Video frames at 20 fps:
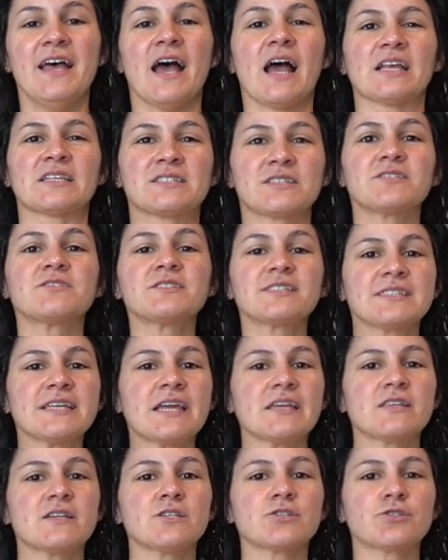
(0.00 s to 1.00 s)
I still
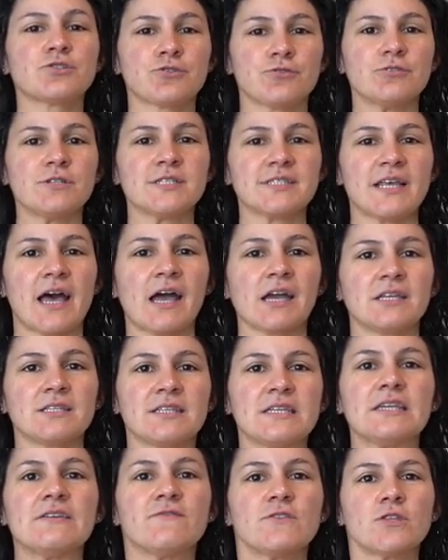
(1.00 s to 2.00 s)
say that it's true to size,
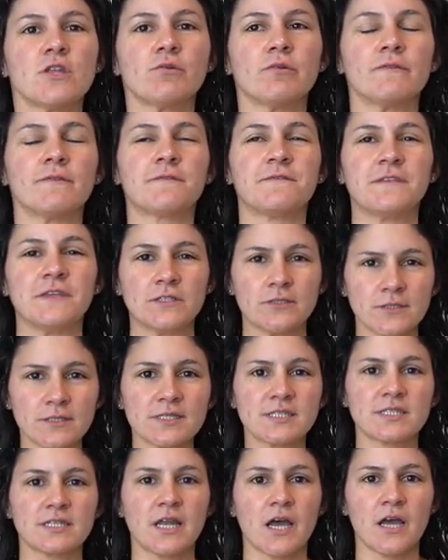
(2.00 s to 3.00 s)
even though it
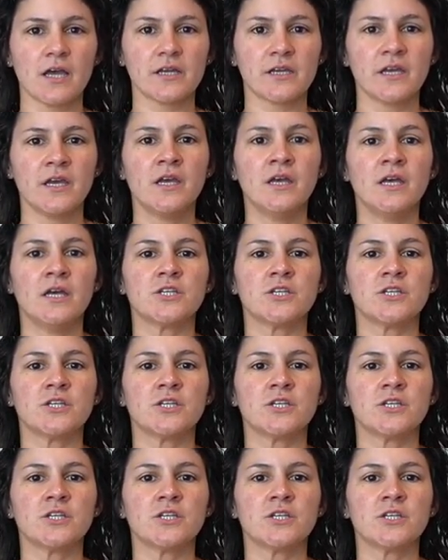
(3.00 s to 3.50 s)
feels snug,